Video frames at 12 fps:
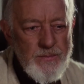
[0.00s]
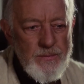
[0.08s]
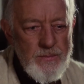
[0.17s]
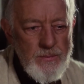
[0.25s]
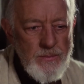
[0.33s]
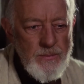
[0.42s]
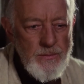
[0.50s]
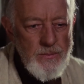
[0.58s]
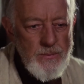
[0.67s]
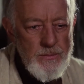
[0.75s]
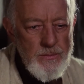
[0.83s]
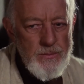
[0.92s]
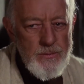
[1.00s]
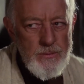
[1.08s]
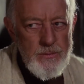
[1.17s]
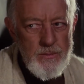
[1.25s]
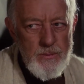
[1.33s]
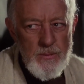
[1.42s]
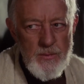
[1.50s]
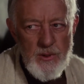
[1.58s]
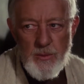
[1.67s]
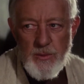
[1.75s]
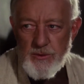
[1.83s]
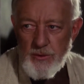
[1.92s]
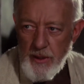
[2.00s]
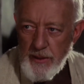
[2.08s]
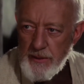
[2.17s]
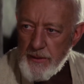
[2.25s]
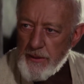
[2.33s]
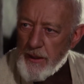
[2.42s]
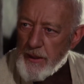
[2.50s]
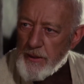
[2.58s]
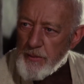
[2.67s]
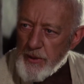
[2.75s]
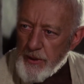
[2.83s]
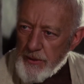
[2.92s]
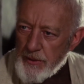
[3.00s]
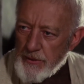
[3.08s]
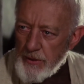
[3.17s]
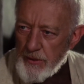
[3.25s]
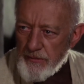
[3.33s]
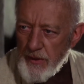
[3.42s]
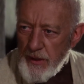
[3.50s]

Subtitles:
have led to paralysis as opposed to being compelled to